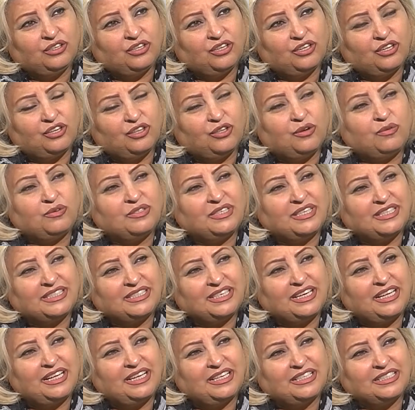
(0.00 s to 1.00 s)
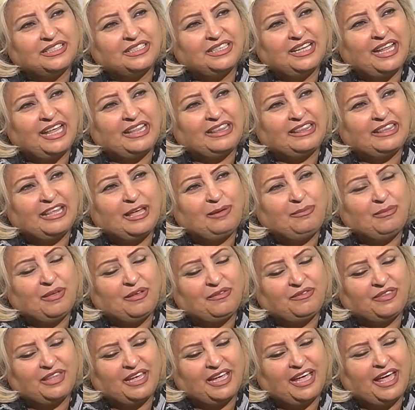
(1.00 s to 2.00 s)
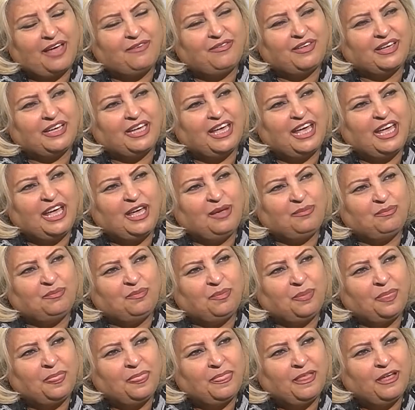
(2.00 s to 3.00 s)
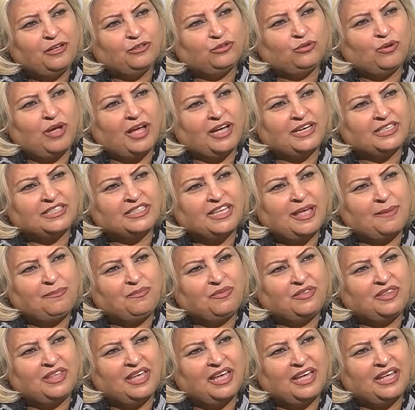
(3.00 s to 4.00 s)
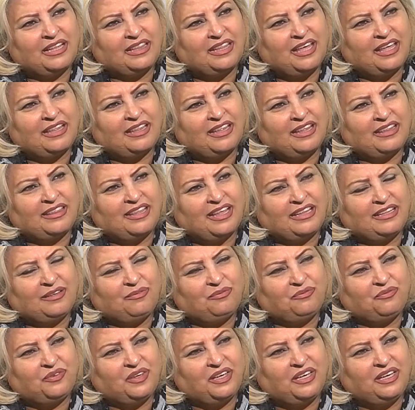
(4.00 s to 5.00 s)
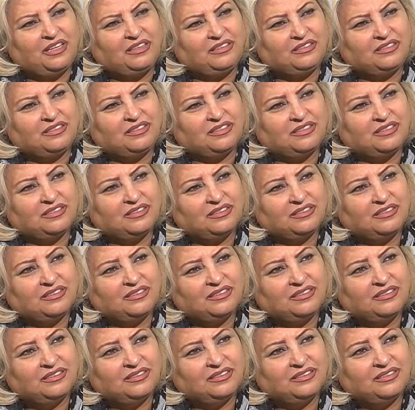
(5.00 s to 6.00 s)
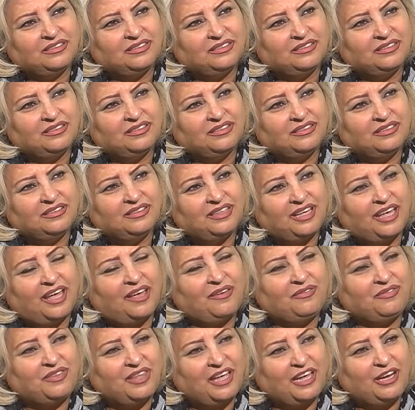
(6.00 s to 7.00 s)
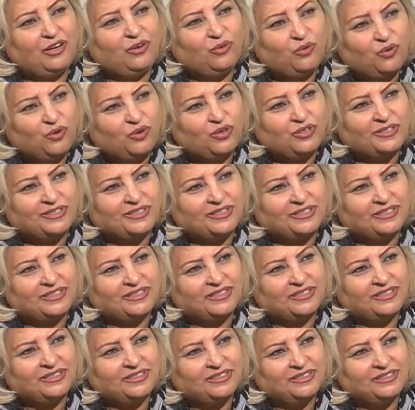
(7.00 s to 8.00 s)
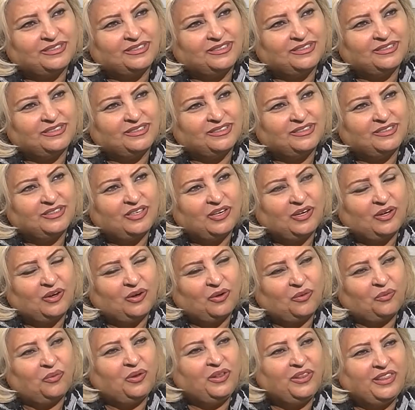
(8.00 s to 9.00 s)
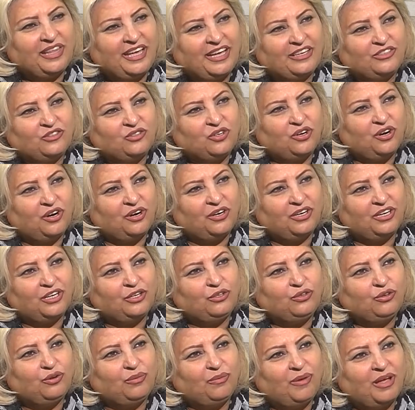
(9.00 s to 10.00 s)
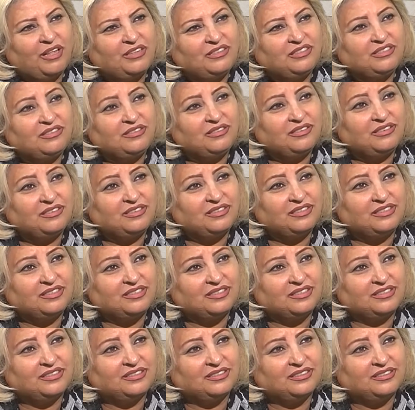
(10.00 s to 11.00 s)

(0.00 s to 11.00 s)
Those skills, let them, if they have a game, to accept the defeat. If they lose, will they turn into monsters?